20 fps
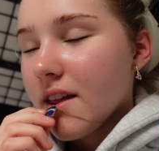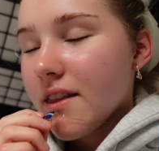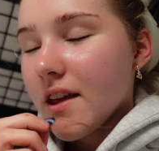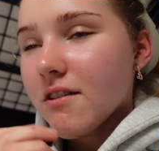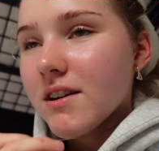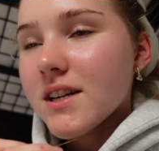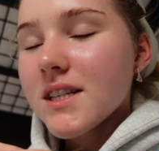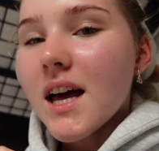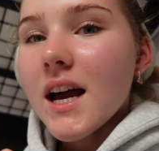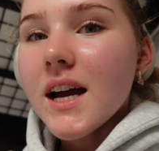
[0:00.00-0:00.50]

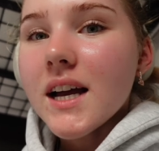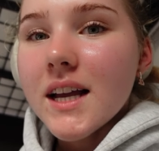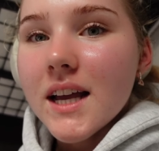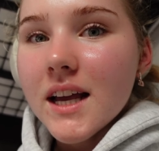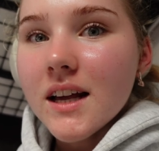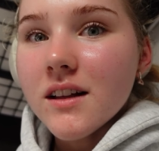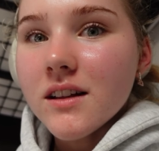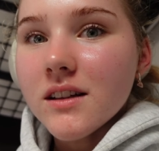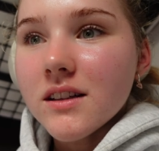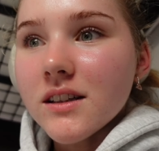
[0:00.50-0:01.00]
There is that
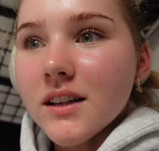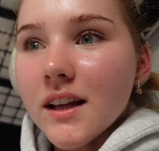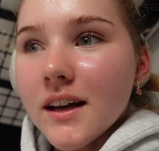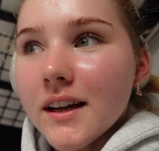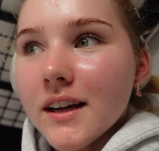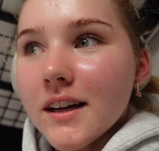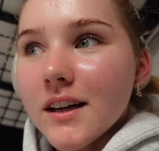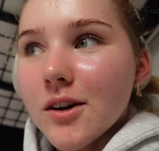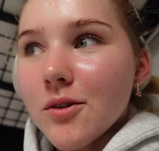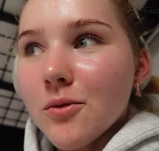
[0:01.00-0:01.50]
guilt,
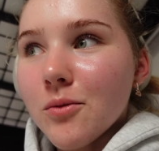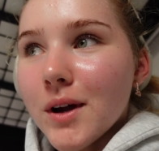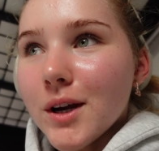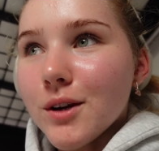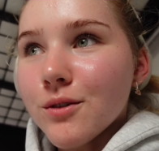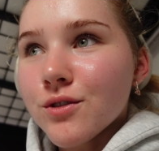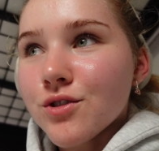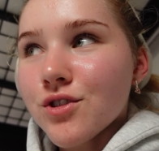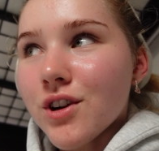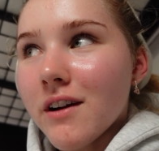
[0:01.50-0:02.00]
like when
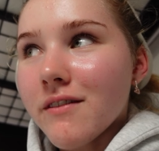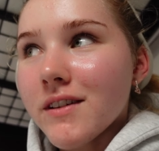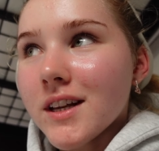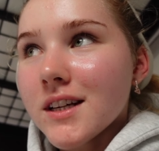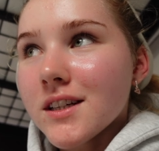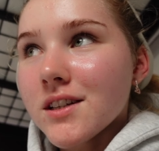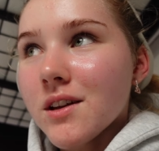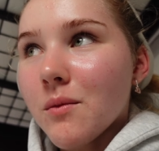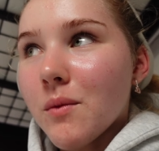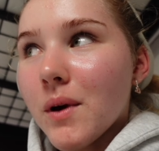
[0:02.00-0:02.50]
you're
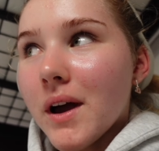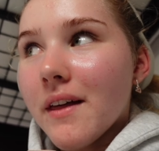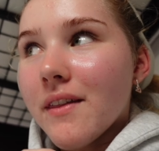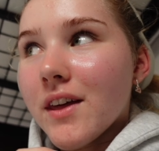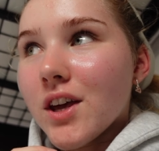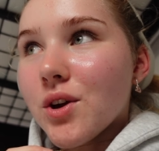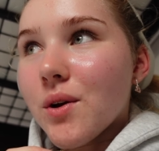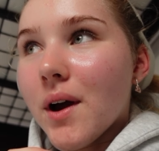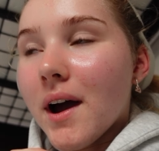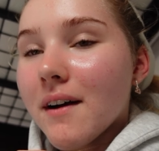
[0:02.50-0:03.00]
traveling somewhere,
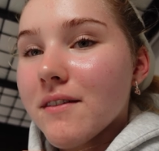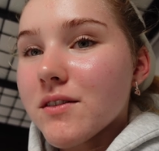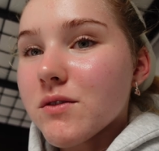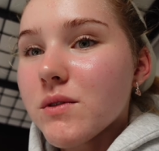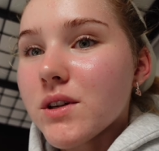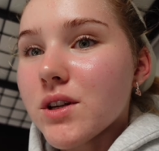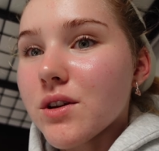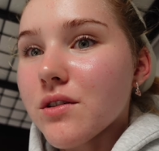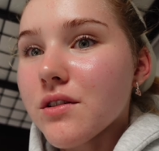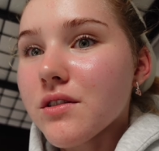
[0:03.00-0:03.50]
that you have to
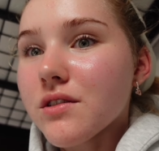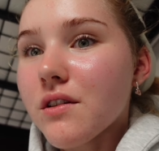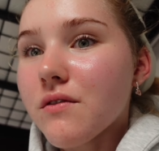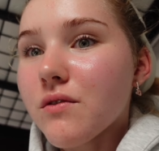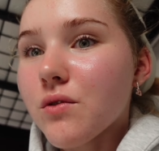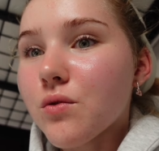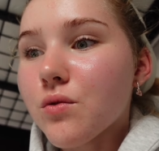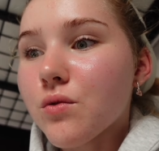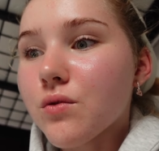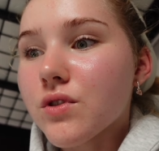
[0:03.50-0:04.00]
be doing stuff
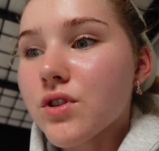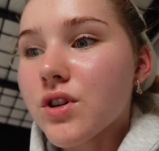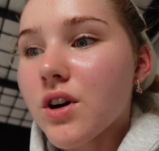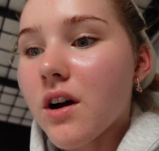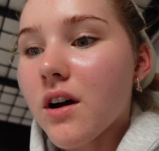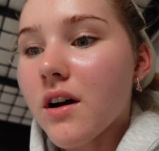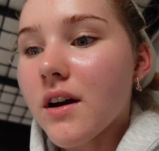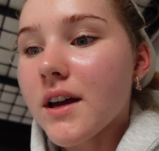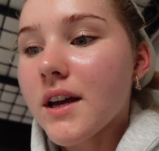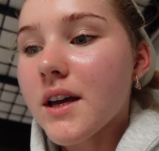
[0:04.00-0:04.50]
all the
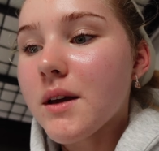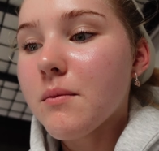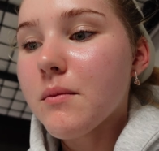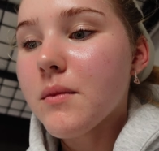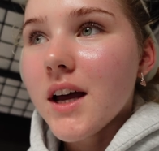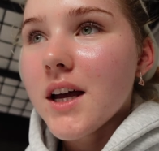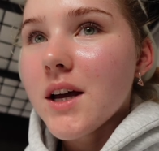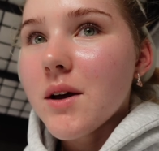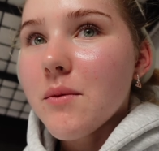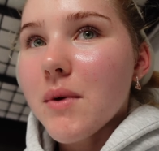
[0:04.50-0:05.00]
time,
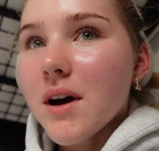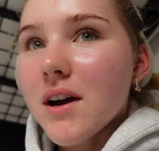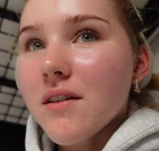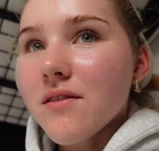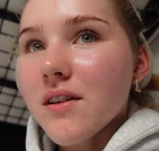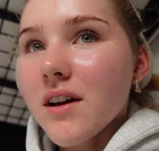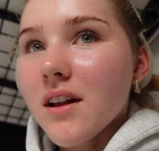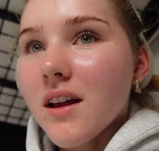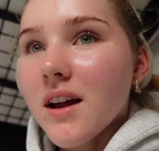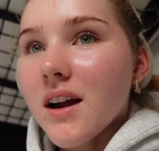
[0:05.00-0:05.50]
but I
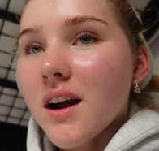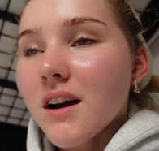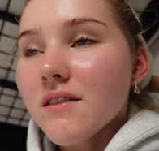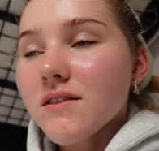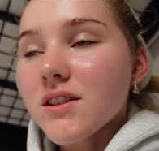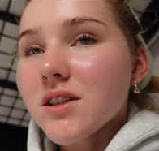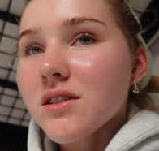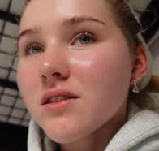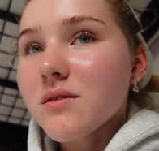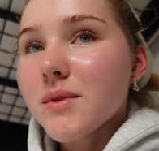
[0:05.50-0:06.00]
feel like I've
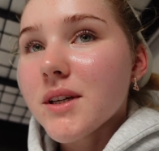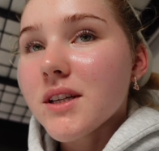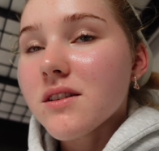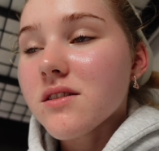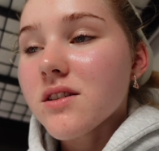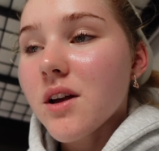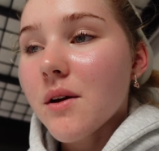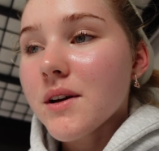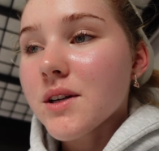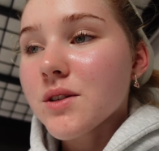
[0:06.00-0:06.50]
just been
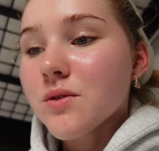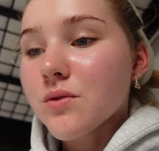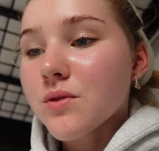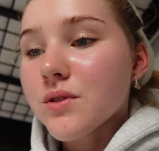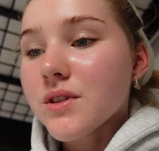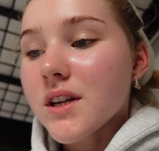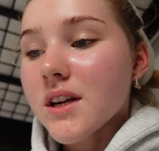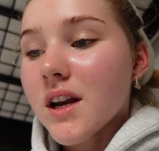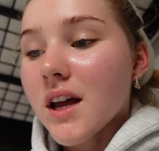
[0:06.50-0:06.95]
so exhausted.